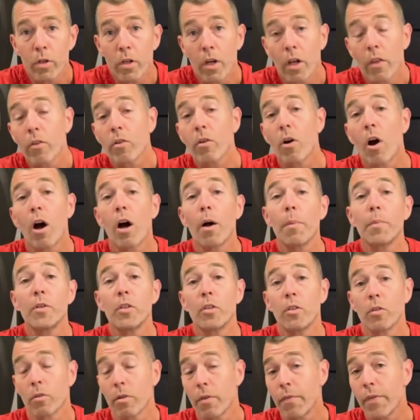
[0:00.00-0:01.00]
another
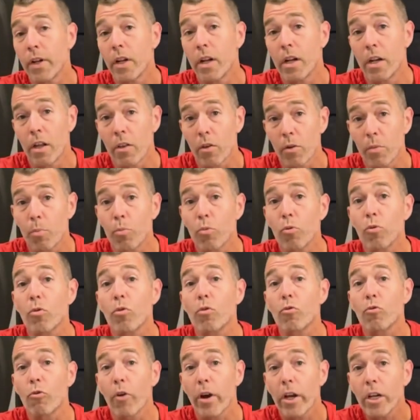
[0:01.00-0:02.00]
option, or even another
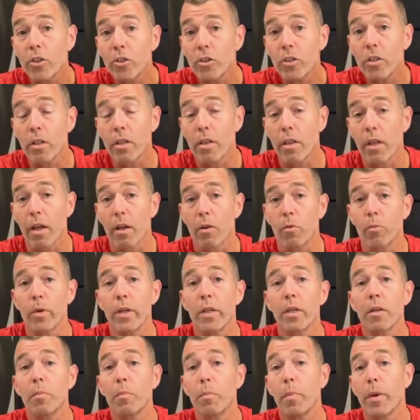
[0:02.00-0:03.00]
progression that we
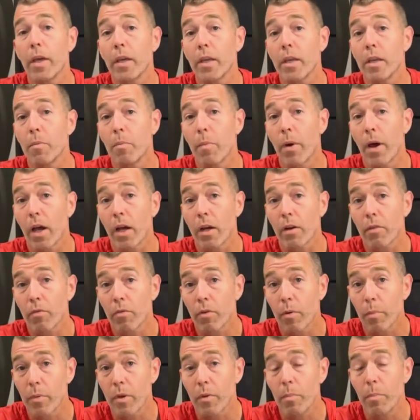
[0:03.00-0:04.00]
can piggyback
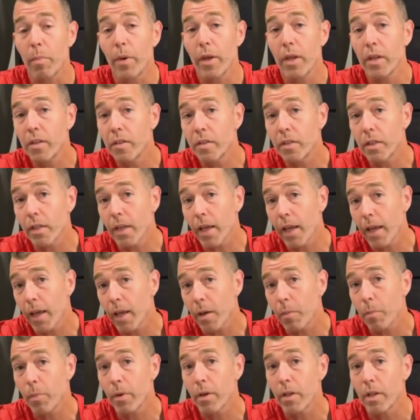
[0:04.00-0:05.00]
from the basic
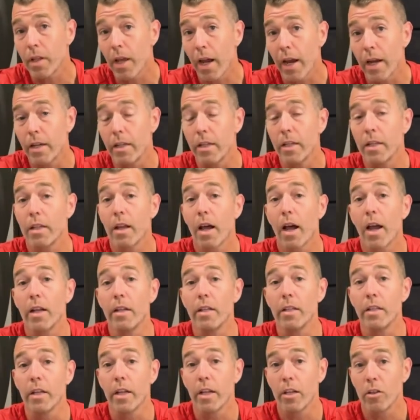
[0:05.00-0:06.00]
hip
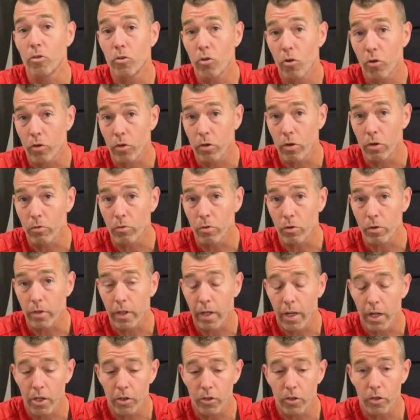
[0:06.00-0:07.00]
90-90 internal
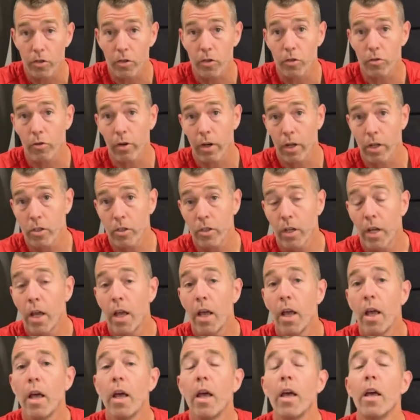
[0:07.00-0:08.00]
rotation stretch,
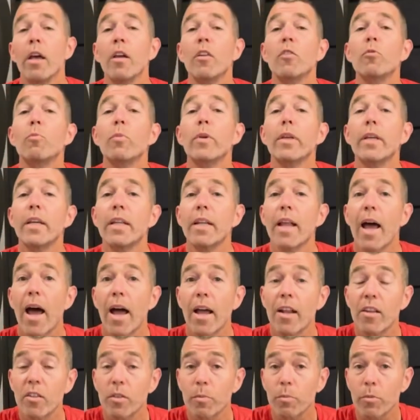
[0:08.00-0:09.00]
is we can
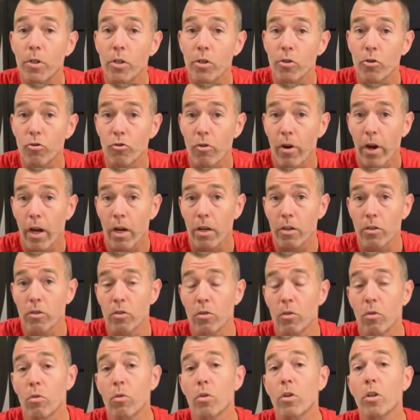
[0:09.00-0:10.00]
add some
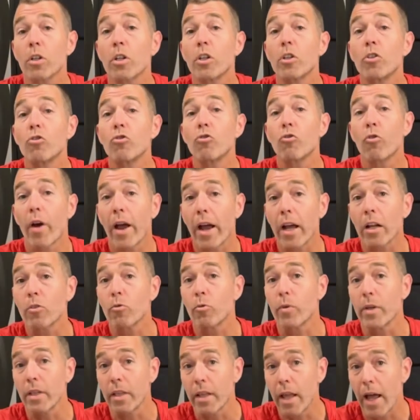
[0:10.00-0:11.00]
contraction or a
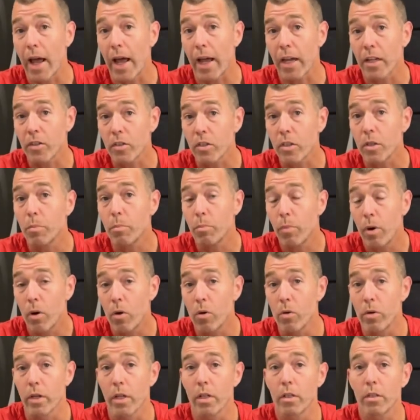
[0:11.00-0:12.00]
contract-relax
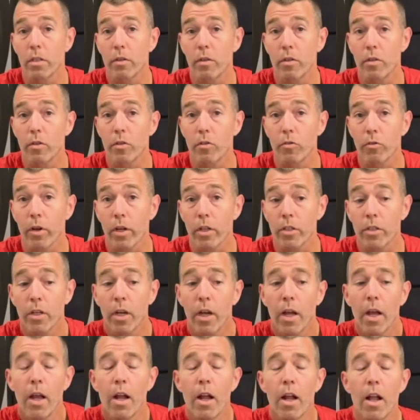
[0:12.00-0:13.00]
component to the stretch.
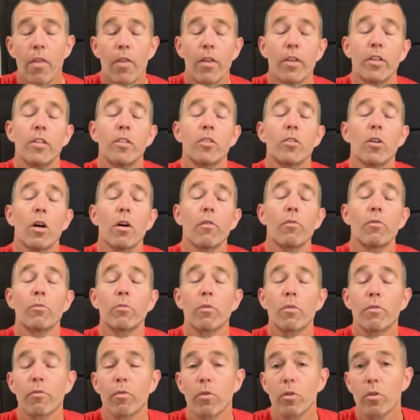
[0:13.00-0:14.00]
This is often
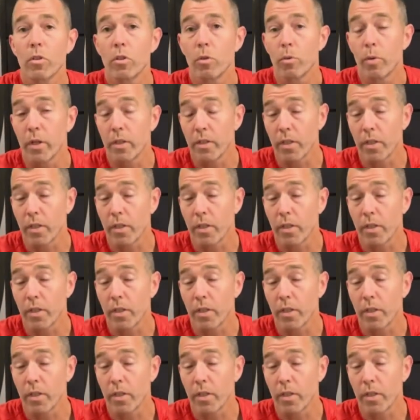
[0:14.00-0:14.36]
referred to